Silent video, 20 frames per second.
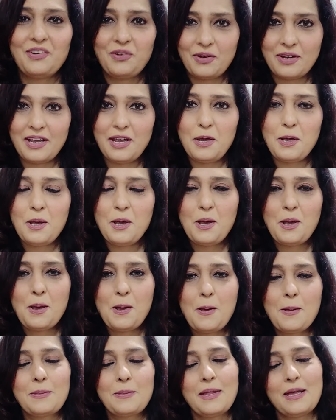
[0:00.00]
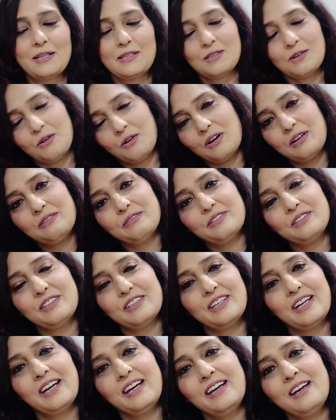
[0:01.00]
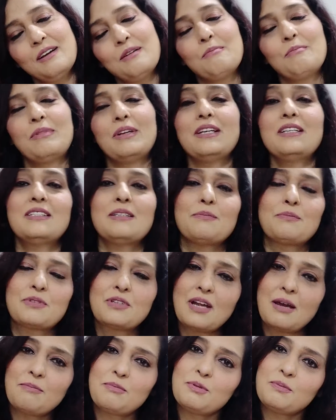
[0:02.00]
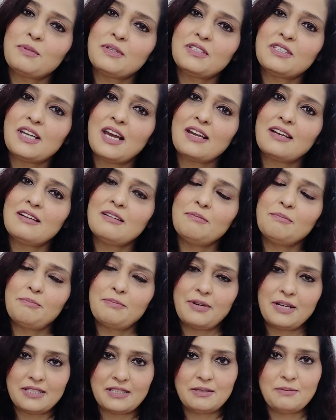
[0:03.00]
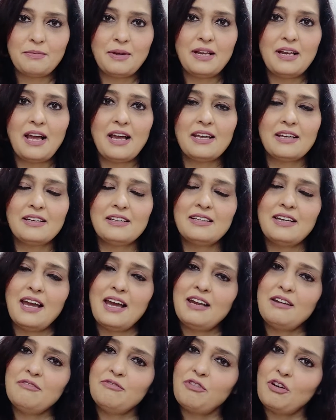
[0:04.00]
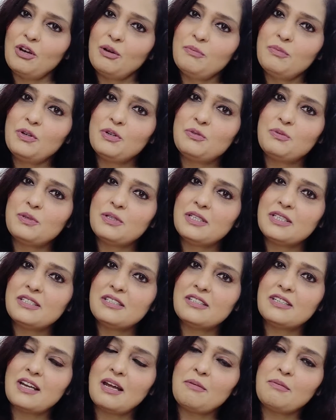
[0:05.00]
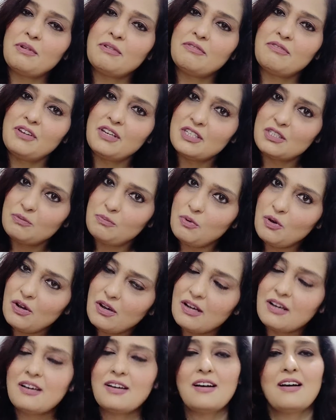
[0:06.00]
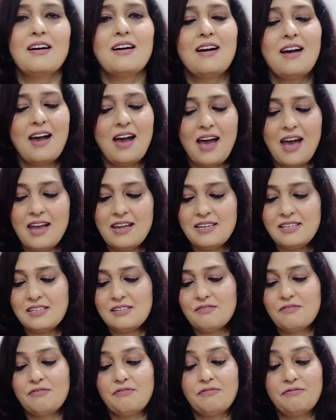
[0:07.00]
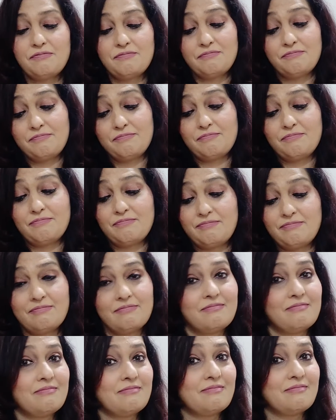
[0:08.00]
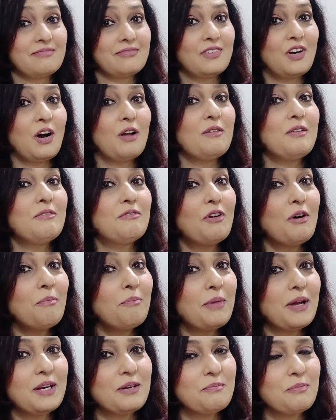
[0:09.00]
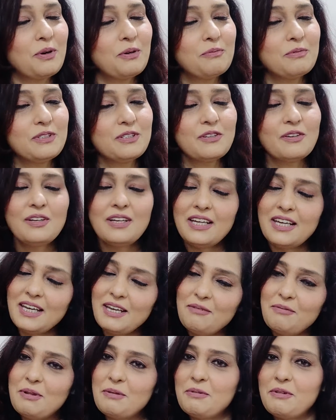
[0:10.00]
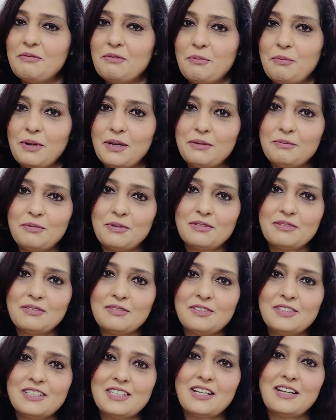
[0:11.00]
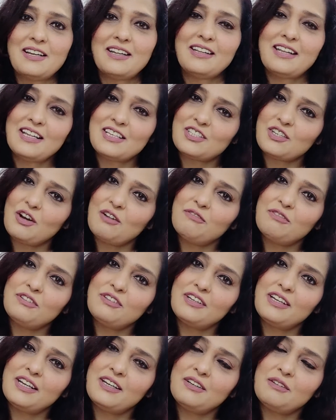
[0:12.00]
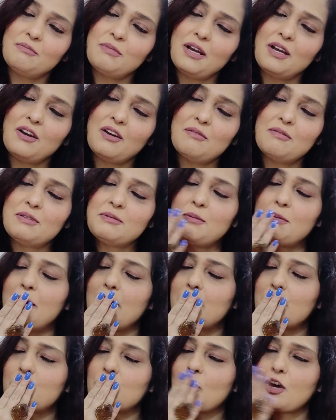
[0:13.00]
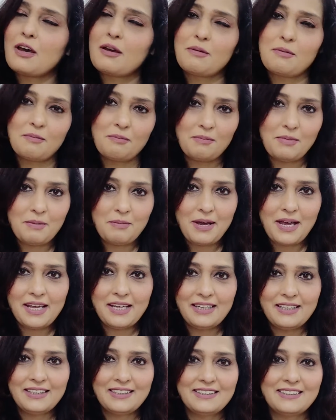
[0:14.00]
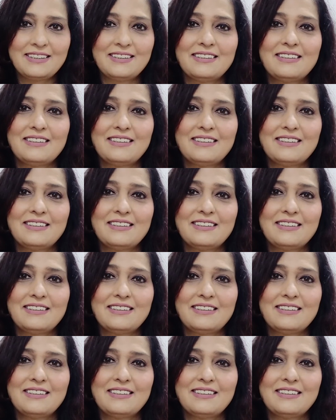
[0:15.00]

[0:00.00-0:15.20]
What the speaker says: Okay, that's all for today. Please subscribe to my channel, press the bell icon and follow me on Twitter, Instagram and Facebook. And call me for paid appointments only, even with paid appointments. That's all for today. Goodbye, God, goodbye. Bye-bye.